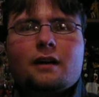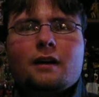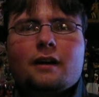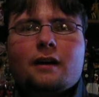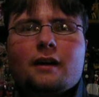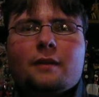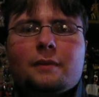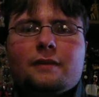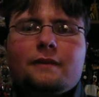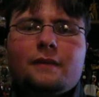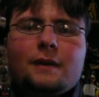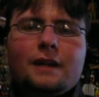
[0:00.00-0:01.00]

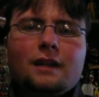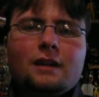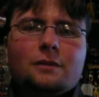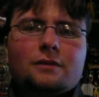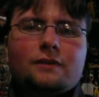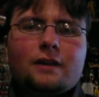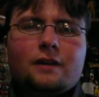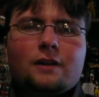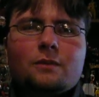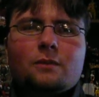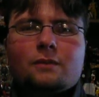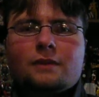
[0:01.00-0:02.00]
The beginning was
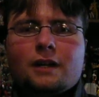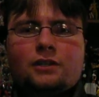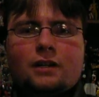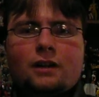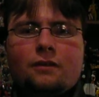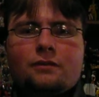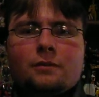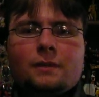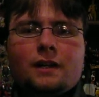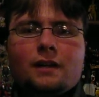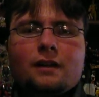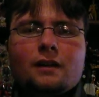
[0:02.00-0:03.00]
very touch and go for
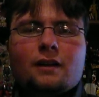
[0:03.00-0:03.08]
me.